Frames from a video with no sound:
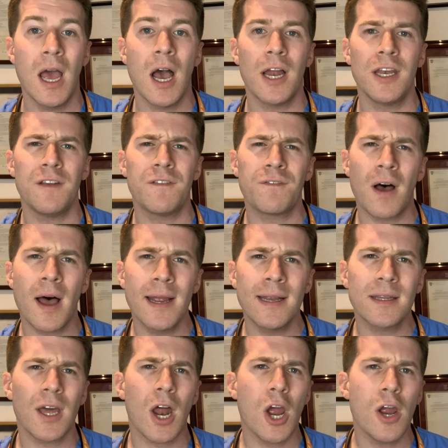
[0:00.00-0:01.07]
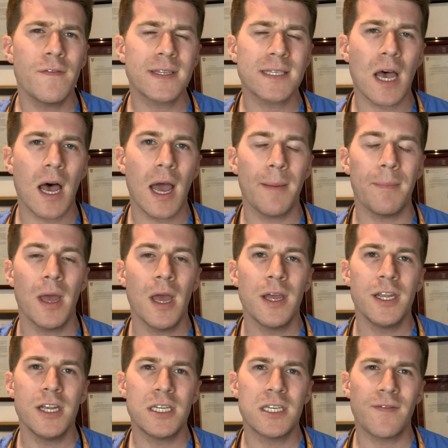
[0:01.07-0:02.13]
and you find that over time
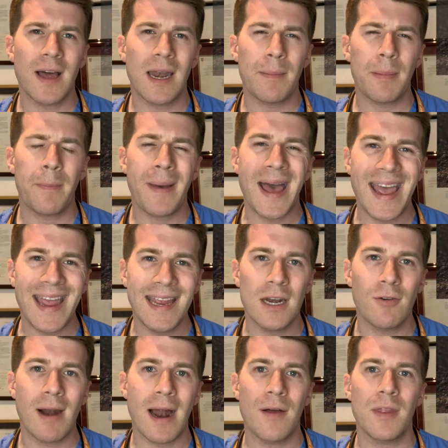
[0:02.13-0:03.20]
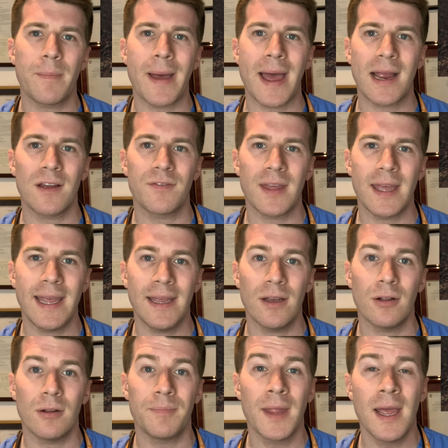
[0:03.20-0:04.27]
you develop pain around the back of the
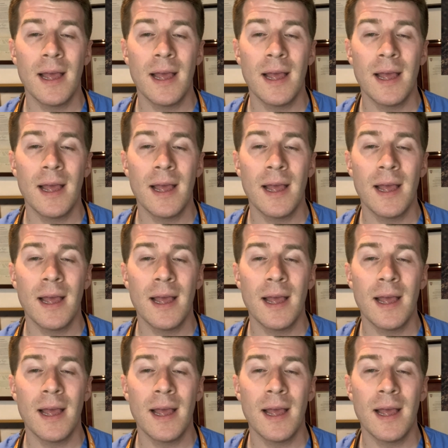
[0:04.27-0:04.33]
heel.